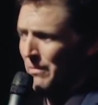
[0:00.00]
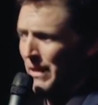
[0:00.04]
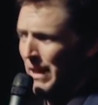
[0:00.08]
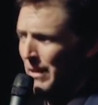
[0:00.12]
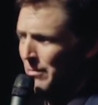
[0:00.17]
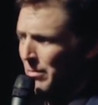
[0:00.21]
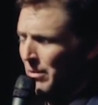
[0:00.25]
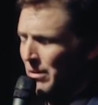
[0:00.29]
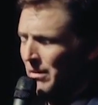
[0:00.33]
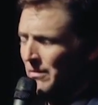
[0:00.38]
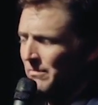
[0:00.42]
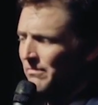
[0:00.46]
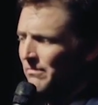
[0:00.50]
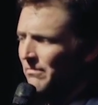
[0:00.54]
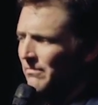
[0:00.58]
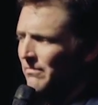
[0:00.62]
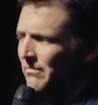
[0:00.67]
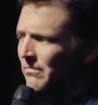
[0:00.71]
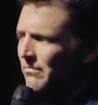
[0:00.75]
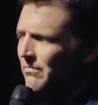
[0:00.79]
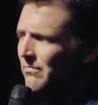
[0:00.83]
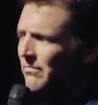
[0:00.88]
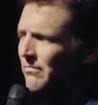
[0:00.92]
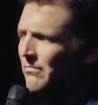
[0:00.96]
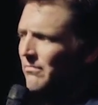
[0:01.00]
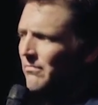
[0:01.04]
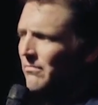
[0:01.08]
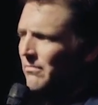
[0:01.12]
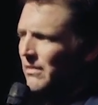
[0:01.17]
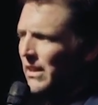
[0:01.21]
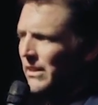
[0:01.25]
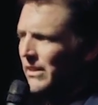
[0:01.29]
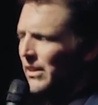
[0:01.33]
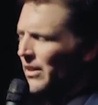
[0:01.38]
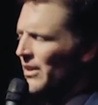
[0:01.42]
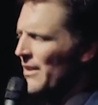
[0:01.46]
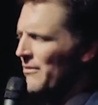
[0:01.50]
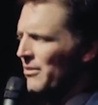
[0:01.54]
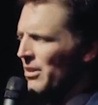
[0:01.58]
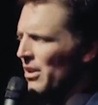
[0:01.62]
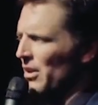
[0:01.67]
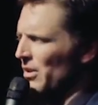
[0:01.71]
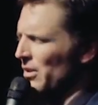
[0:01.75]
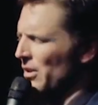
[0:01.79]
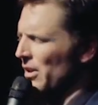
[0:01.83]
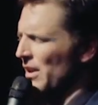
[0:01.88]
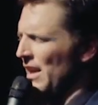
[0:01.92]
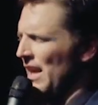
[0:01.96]
people that they're never
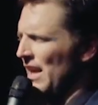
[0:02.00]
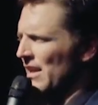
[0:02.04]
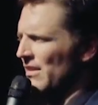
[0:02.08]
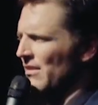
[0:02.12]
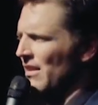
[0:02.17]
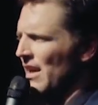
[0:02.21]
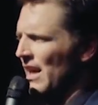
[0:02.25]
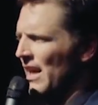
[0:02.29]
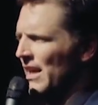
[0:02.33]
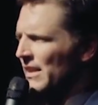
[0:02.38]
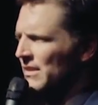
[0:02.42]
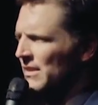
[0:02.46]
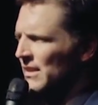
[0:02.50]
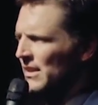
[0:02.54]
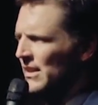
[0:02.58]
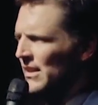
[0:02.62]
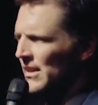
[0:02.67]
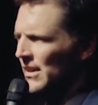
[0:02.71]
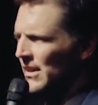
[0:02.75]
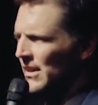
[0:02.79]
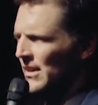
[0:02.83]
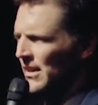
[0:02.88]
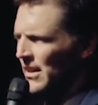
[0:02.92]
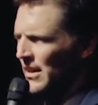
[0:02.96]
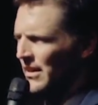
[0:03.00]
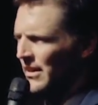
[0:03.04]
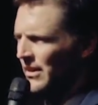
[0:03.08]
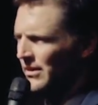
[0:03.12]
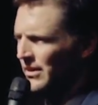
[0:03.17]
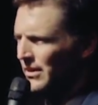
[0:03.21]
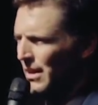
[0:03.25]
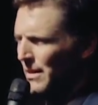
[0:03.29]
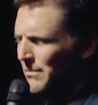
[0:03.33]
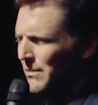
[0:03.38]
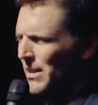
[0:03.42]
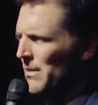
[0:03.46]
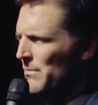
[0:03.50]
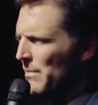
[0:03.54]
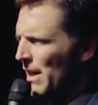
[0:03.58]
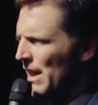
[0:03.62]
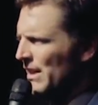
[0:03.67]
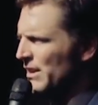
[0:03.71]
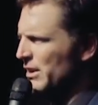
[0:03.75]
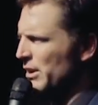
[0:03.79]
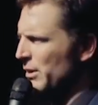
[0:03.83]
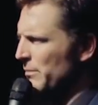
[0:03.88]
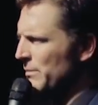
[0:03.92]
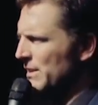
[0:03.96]
going to learn online. There's something
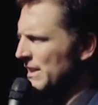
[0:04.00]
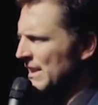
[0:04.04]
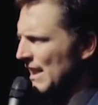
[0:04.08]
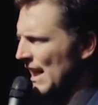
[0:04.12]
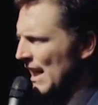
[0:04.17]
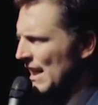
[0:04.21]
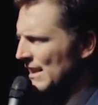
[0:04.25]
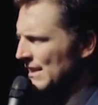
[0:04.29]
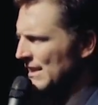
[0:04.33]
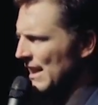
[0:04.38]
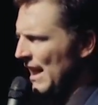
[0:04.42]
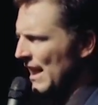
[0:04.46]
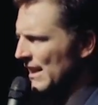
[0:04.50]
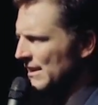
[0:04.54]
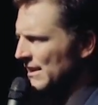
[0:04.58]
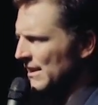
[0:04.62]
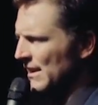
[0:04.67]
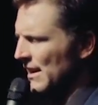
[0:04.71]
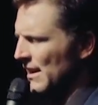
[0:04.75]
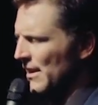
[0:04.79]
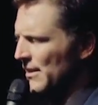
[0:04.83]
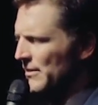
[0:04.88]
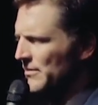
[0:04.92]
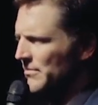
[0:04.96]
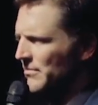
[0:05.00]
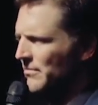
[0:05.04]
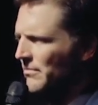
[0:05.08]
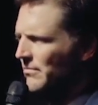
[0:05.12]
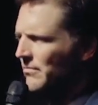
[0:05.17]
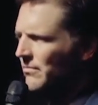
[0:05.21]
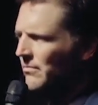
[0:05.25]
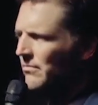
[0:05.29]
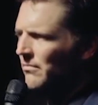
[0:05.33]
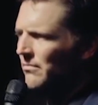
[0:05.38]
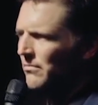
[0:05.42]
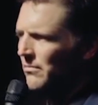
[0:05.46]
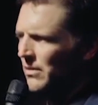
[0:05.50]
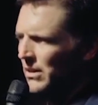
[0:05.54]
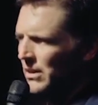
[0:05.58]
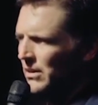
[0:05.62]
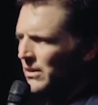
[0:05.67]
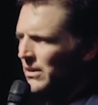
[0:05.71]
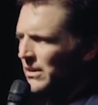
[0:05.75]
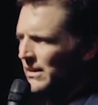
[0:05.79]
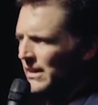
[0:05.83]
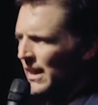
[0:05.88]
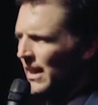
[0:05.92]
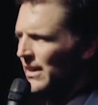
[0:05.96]
about human contact, you know, when you
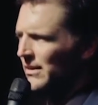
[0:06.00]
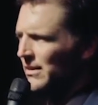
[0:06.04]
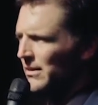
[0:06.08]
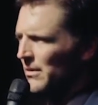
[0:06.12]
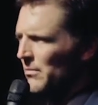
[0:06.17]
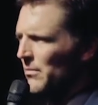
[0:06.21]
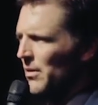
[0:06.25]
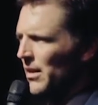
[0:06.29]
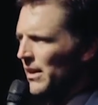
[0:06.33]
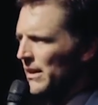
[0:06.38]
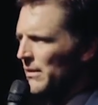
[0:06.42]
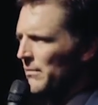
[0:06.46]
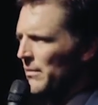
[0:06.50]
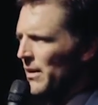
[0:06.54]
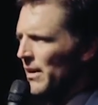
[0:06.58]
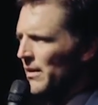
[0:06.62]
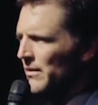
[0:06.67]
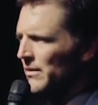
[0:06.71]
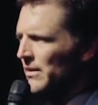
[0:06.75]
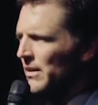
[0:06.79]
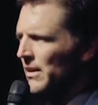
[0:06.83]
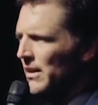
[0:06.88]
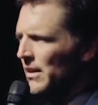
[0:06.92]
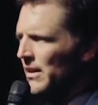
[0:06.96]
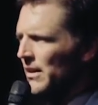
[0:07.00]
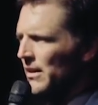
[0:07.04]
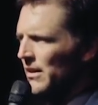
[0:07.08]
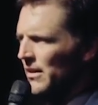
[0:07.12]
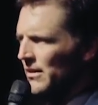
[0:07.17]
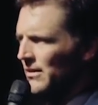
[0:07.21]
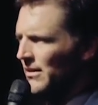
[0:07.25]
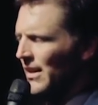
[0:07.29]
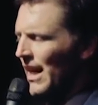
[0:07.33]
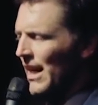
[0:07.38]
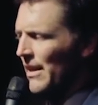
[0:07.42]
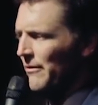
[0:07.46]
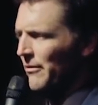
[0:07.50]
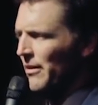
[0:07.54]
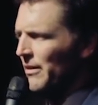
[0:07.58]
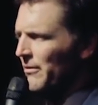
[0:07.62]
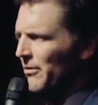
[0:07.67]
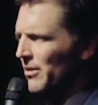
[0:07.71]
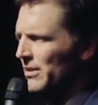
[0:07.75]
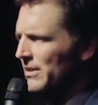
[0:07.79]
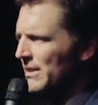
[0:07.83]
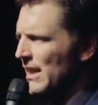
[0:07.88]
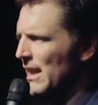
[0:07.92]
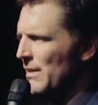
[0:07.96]
just tell somebody about life. Like
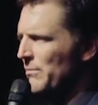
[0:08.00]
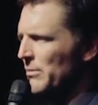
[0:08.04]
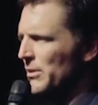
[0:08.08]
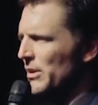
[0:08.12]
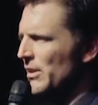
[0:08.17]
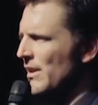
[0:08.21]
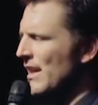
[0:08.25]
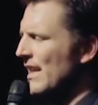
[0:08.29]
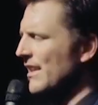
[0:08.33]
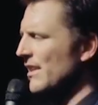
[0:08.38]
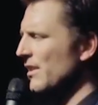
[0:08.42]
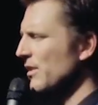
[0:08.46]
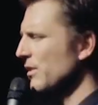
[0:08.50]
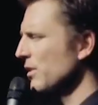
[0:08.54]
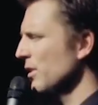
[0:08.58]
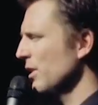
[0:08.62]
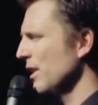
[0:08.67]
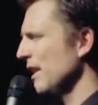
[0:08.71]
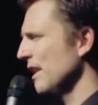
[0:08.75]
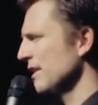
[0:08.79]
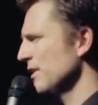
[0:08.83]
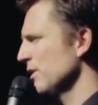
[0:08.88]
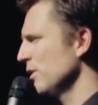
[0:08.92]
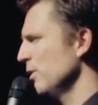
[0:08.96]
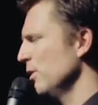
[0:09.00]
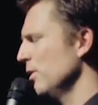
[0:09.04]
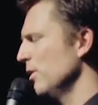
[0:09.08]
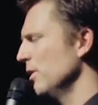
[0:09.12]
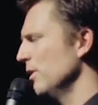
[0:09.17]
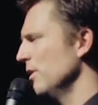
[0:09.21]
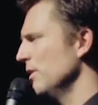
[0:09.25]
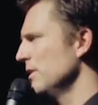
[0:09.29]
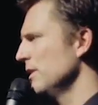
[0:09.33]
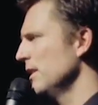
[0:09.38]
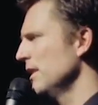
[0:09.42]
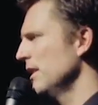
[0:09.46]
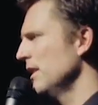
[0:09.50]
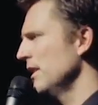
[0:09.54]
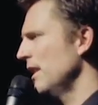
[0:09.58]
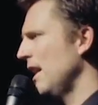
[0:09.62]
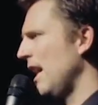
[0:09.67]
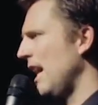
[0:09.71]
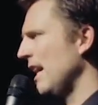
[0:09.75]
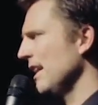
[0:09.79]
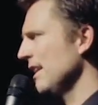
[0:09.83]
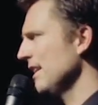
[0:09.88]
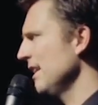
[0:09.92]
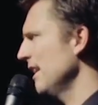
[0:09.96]
for example, you're not going to learn on Google
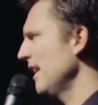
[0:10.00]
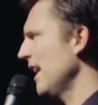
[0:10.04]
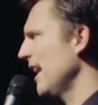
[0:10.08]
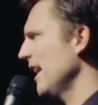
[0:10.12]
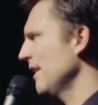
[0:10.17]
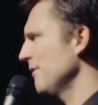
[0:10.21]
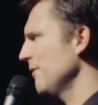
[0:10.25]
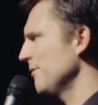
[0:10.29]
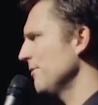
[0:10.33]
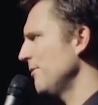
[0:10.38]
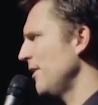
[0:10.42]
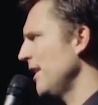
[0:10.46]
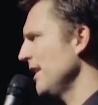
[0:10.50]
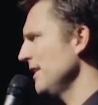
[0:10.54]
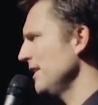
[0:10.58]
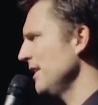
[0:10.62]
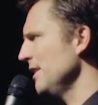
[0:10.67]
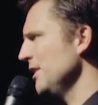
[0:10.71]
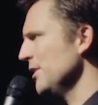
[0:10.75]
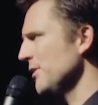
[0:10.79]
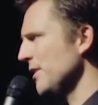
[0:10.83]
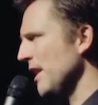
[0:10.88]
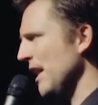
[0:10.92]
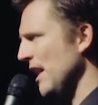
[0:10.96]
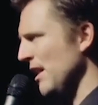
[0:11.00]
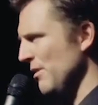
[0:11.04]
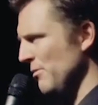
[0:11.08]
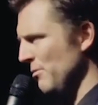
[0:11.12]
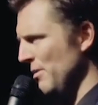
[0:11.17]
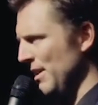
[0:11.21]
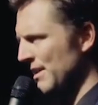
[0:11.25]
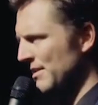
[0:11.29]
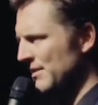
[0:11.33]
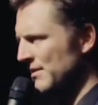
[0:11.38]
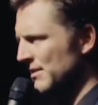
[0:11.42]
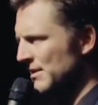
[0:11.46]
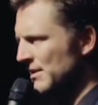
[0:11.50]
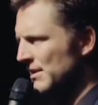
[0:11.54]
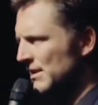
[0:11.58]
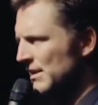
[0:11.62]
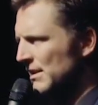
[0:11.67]
how to get out of a fight that you can't win.